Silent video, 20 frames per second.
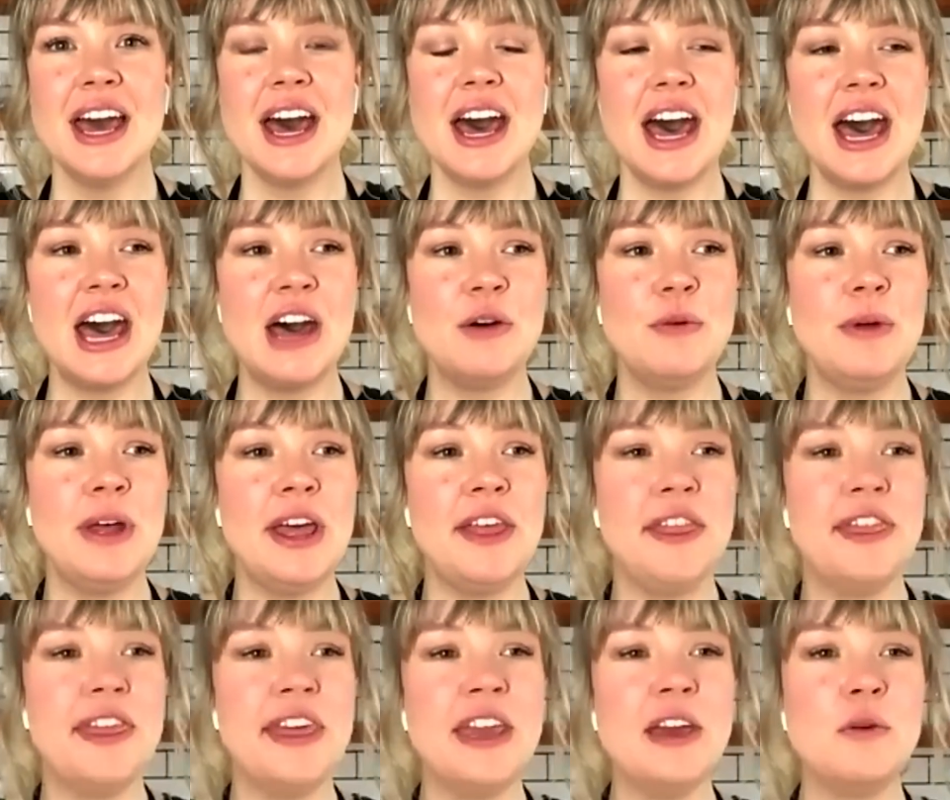Well, I
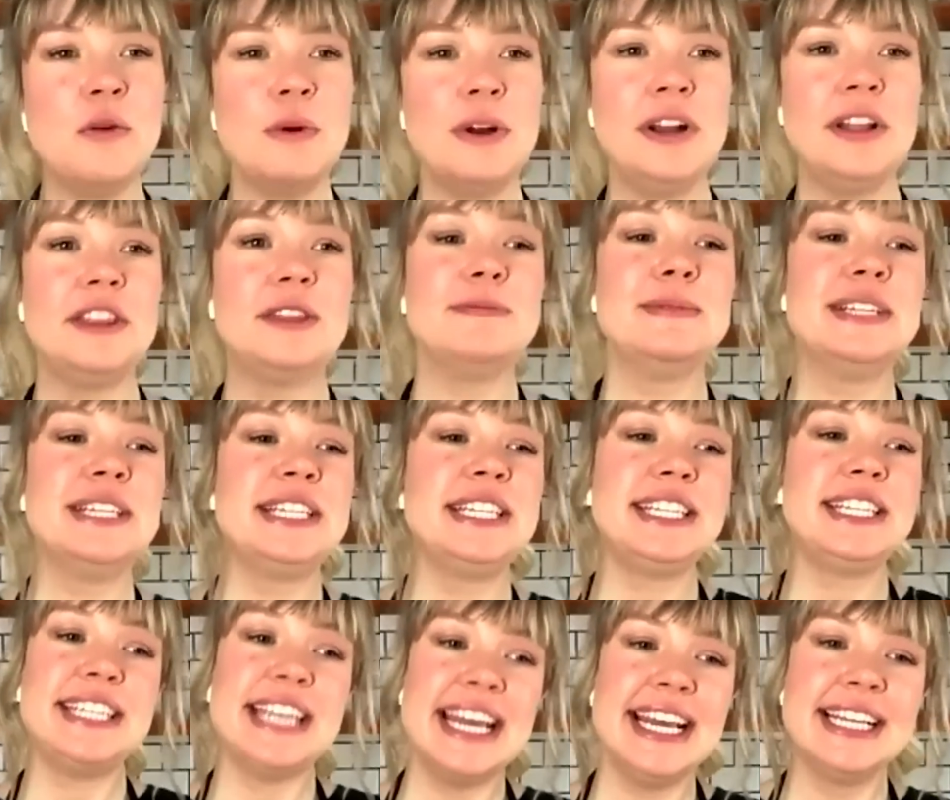think one of the
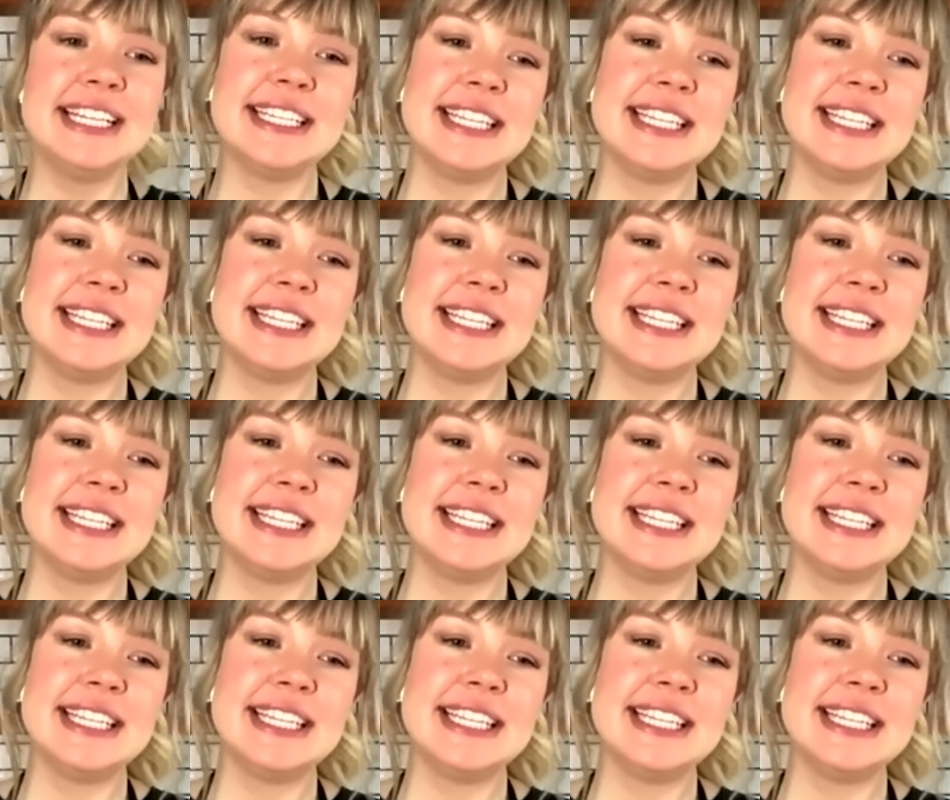mistakes